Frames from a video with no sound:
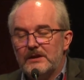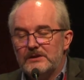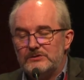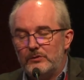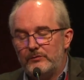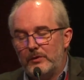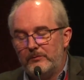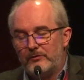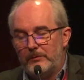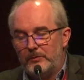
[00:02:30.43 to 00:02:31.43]
So from
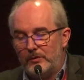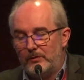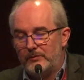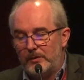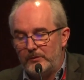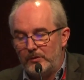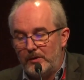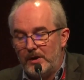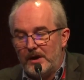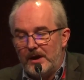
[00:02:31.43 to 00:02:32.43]
the
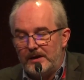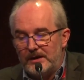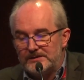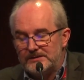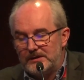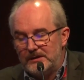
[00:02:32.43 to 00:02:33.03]
NRC